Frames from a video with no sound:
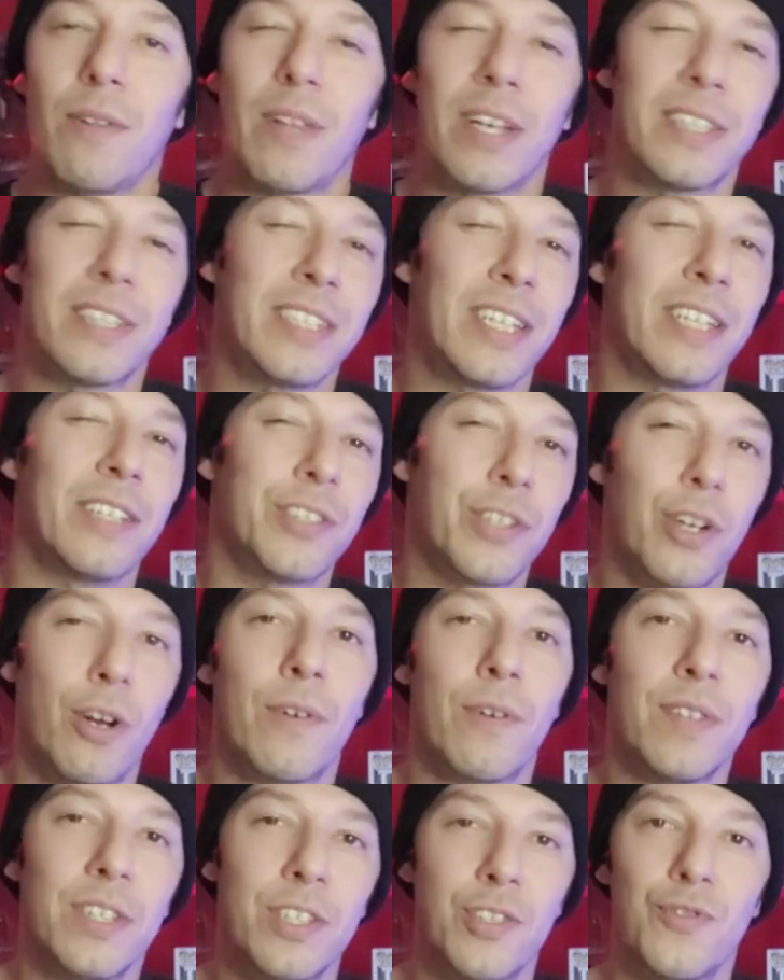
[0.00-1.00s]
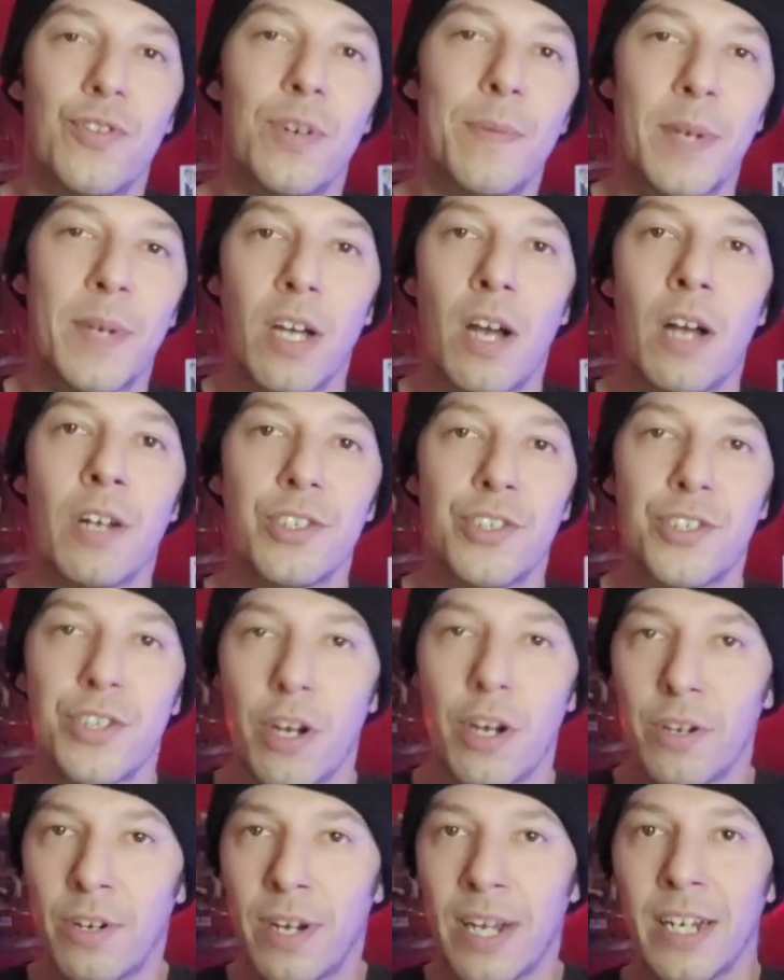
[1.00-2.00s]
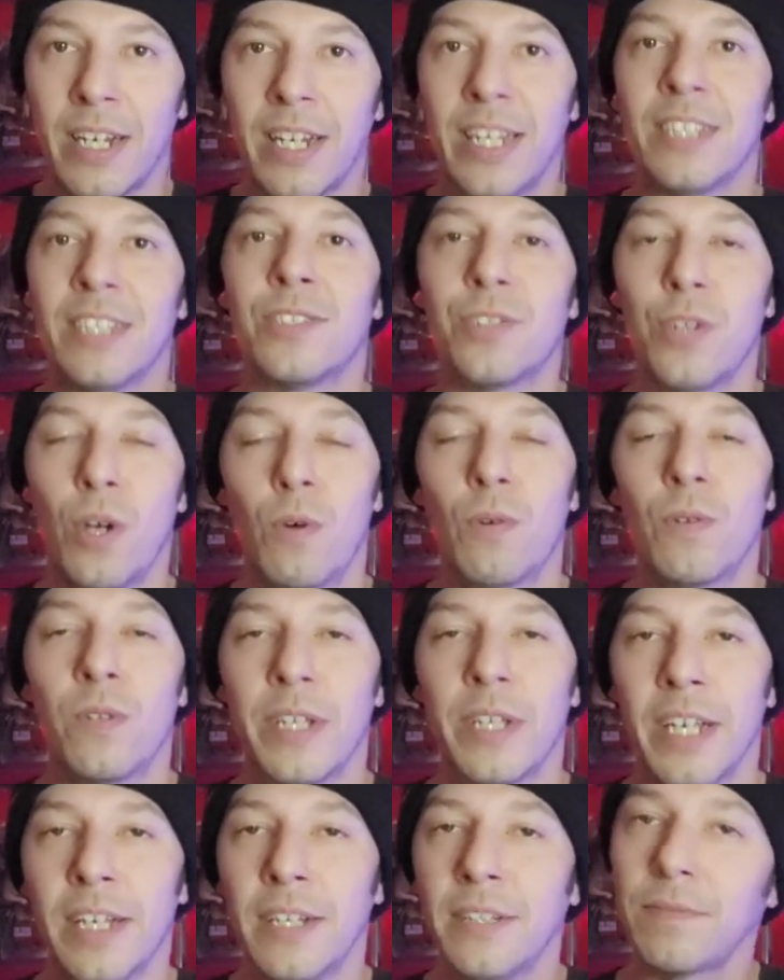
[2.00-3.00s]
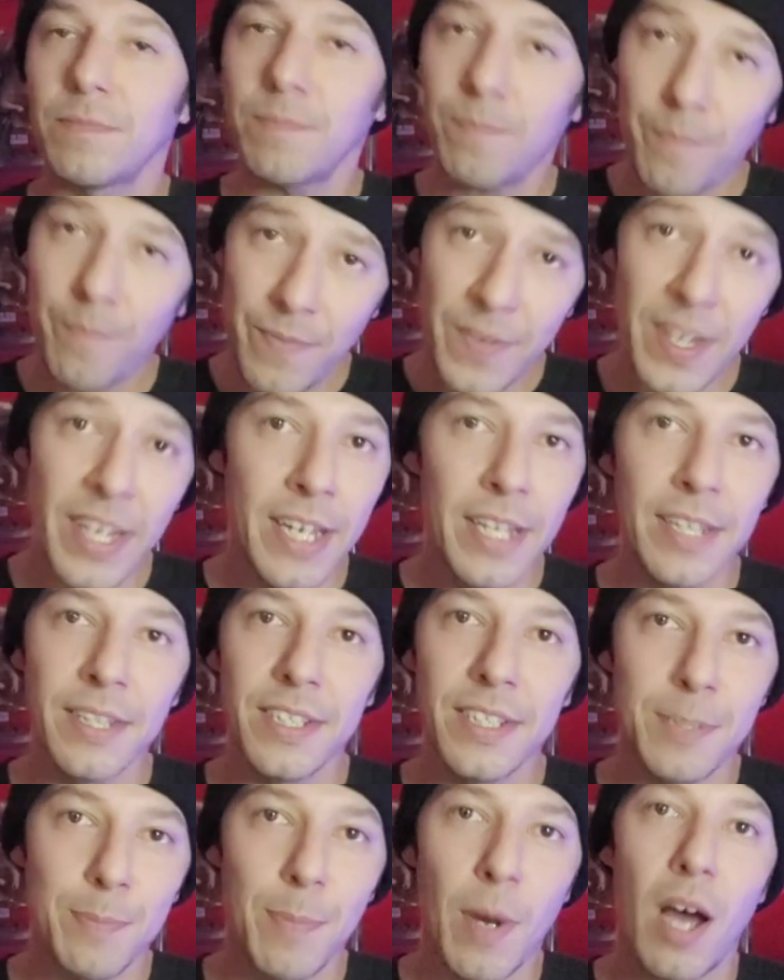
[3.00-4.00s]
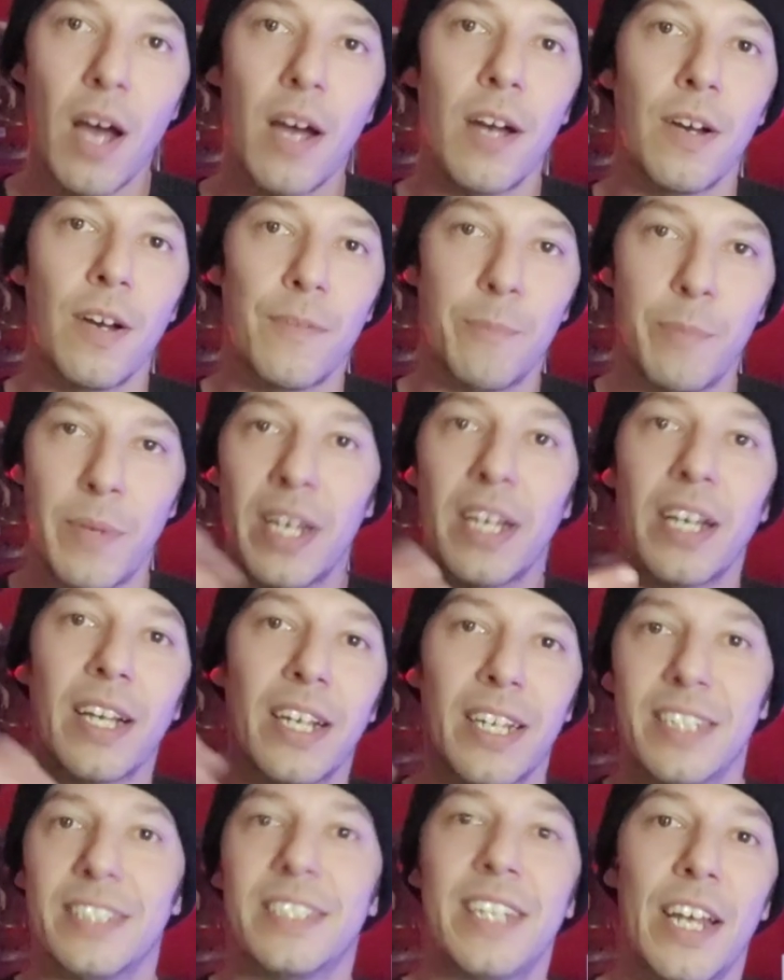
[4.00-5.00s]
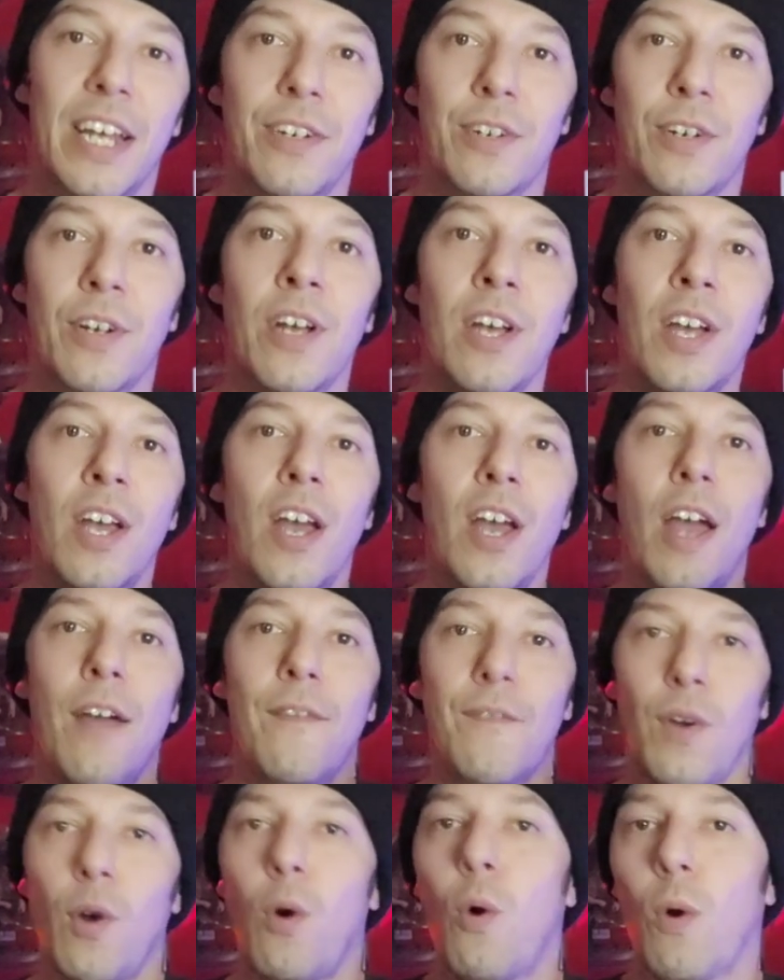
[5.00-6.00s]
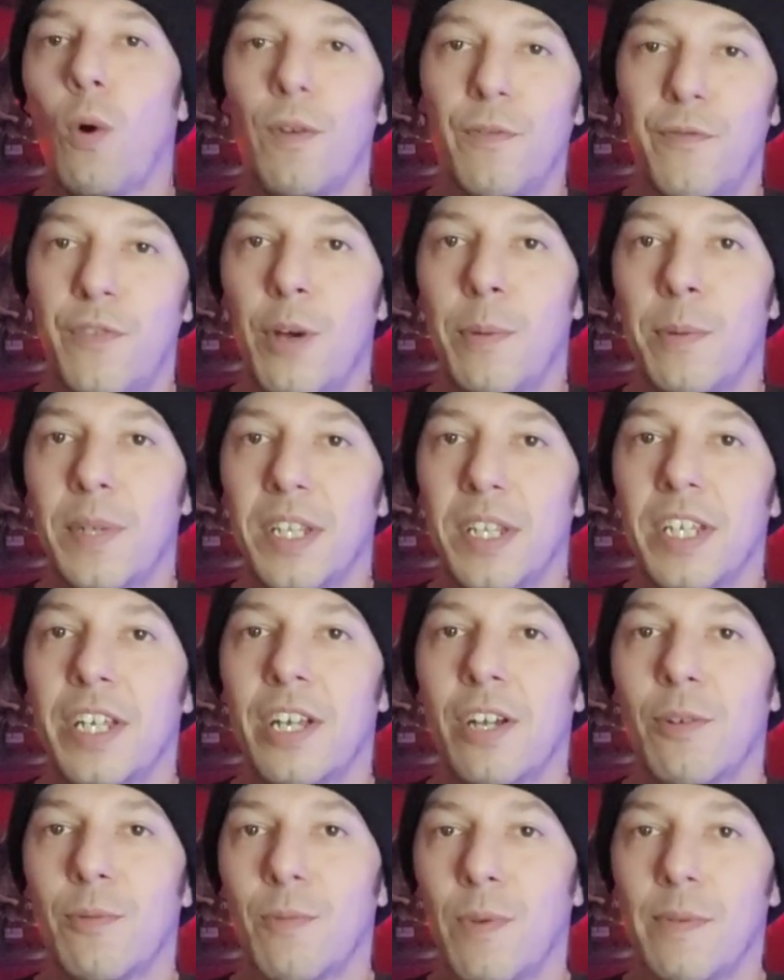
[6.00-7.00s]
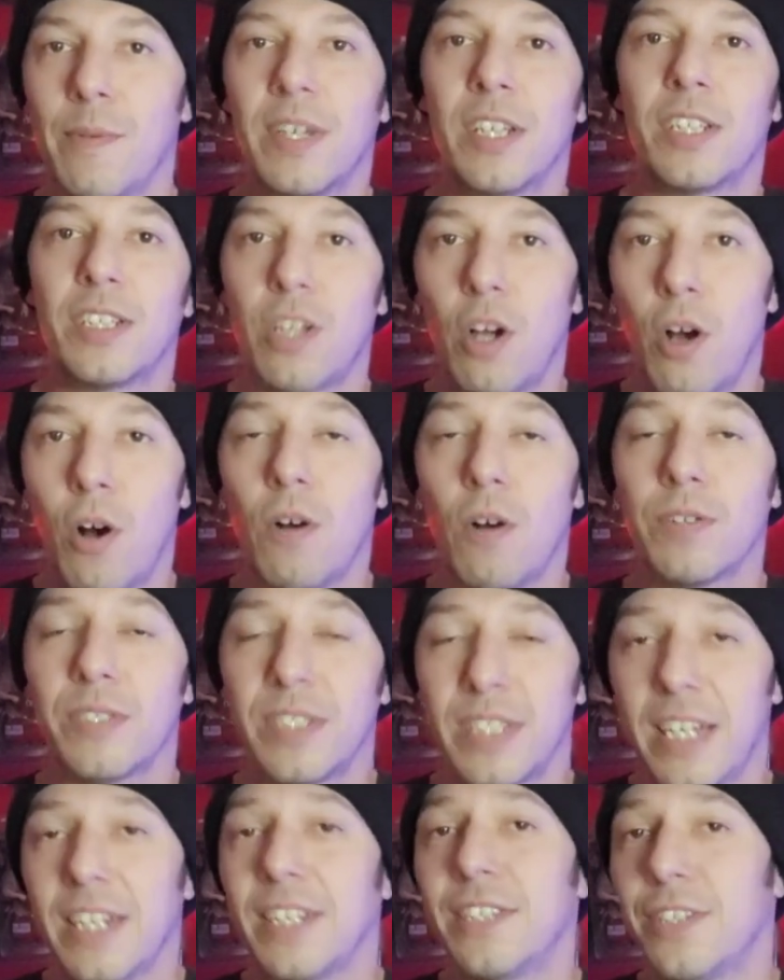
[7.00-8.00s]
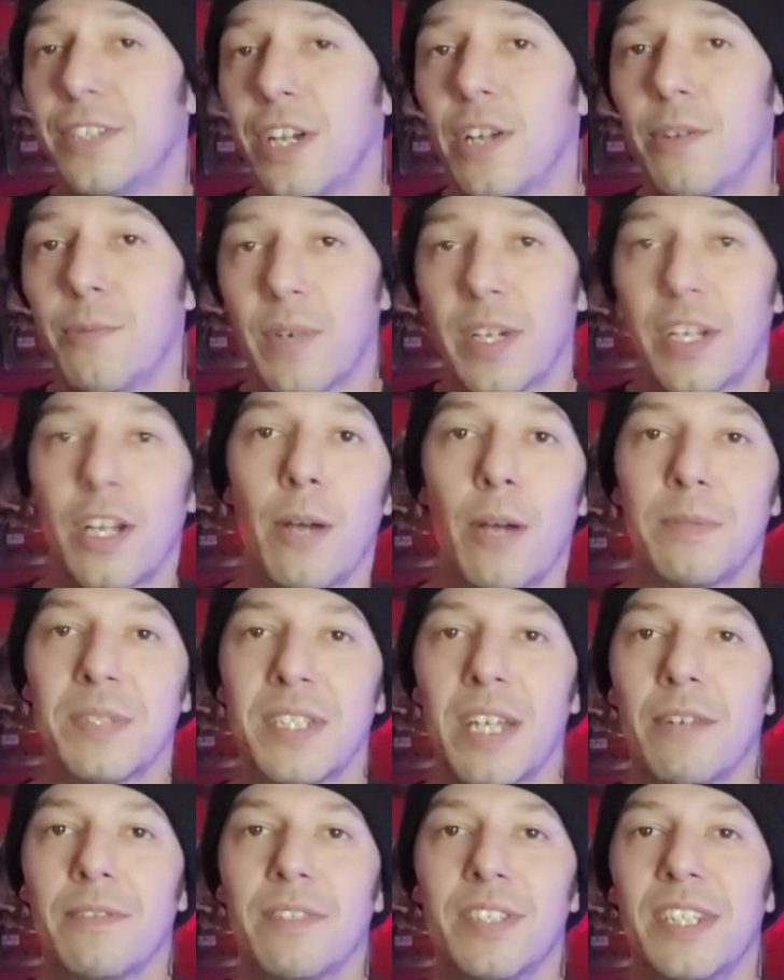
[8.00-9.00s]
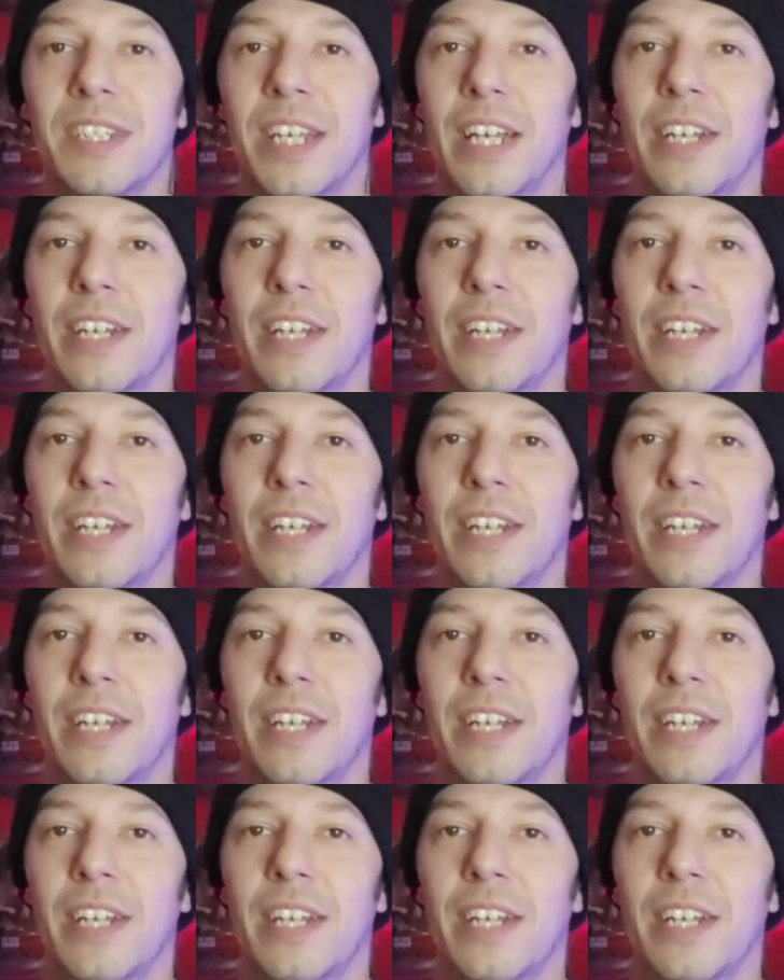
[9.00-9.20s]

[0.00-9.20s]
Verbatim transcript: Like I said, it's currently streaming on Shudder and is totally in the spot of being a contender for horror film of the year when we all said and done when it comes down to the